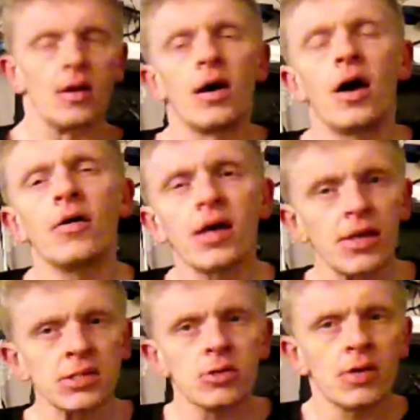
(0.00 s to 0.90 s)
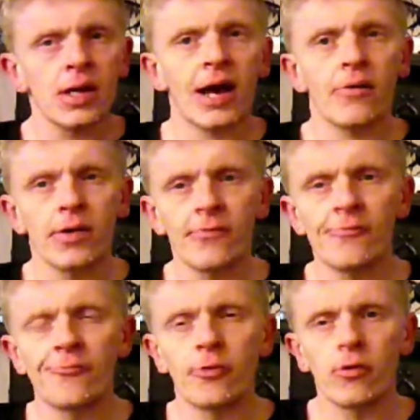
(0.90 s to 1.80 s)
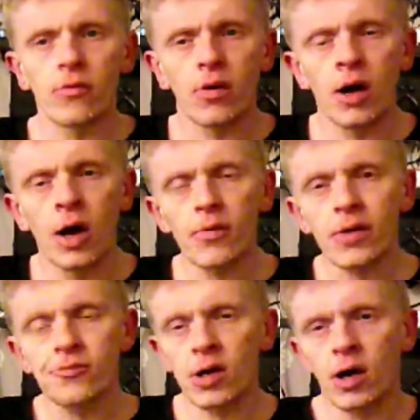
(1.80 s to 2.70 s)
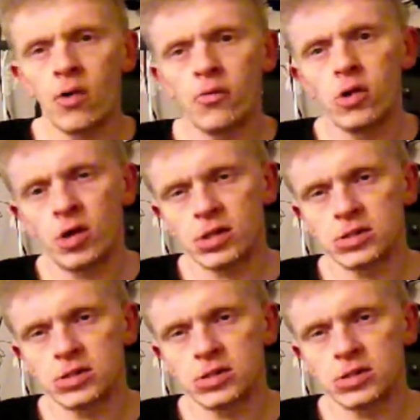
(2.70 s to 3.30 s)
Okay, this unit out in full, I'll give the whole unit